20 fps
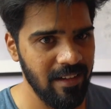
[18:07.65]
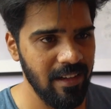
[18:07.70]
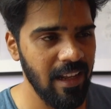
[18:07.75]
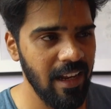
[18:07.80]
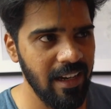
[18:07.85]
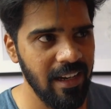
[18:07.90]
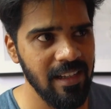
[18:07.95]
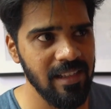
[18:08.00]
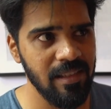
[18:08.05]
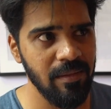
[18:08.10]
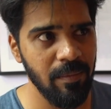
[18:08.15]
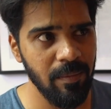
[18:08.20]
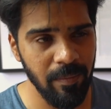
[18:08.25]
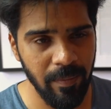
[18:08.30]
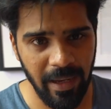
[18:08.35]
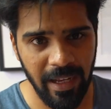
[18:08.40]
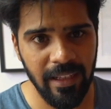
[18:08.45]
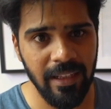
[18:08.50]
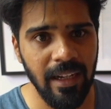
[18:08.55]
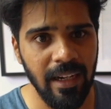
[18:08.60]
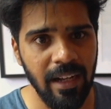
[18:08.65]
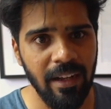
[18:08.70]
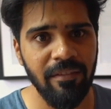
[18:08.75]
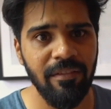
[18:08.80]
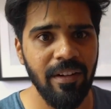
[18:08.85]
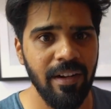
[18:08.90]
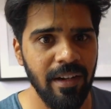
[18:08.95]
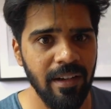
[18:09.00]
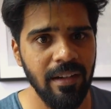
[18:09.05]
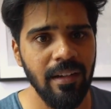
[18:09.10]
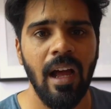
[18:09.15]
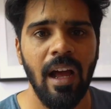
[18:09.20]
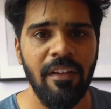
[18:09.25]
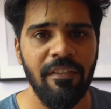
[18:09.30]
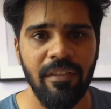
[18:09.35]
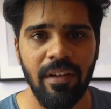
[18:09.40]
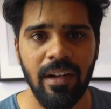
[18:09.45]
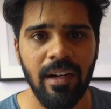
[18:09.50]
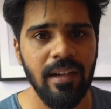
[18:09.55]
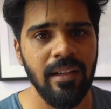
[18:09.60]
At least the bike that I've ridden, I
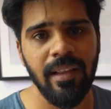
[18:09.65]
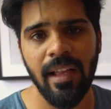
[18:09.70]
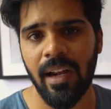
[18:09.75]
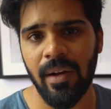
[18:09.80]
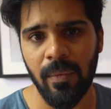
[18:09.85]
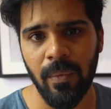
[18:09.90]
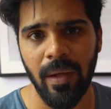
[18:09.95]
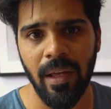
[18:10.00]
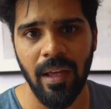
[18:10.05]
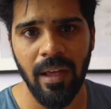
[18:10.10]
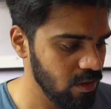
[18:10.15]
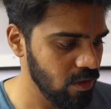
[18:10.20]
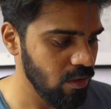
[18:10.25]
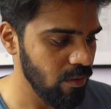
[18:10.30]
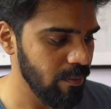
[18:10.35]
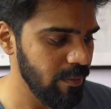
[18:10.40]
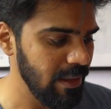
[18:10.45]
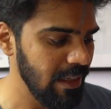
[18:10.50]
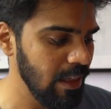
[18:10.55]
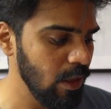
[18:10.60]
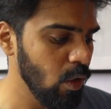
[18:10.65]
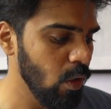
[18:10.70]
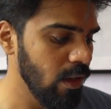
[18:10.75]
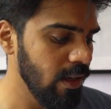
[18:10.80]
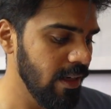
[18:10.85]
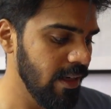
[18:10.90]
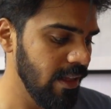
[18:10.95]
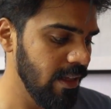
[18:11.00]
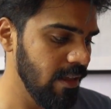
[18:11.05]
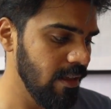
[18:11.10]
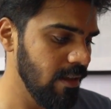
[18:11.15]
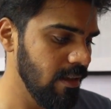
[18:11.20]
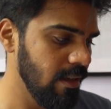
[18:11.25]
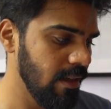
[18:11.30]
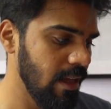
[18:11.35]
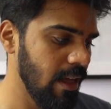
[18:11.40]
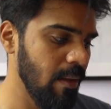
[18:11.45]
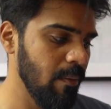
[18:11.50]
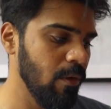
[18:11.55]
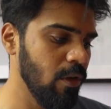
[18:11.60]
felt it that way. So build quality,
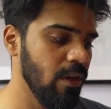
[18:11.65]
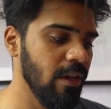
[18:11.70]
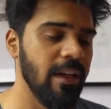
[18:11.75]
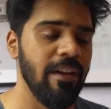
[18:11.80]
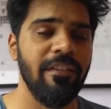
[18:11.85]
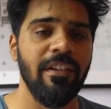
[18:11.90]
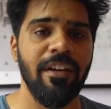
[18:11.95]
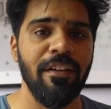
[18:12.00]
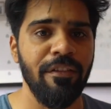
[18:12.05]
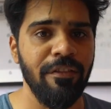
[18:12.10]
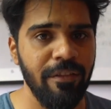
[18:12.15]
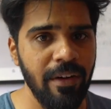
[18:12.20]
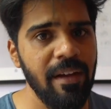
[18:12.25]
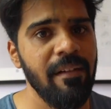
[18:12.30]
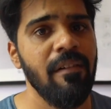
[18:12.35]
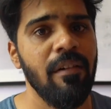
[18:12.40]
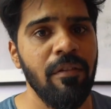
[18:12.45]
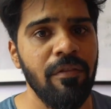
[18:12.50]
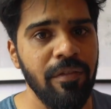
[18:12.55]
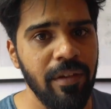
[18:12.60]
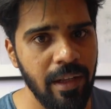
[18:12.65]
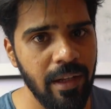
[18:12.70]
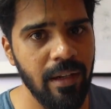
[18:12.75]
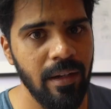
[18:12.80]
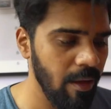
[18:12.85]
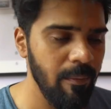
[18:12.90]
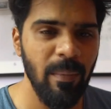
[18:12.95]
I'm gonna give it 5 out of 10.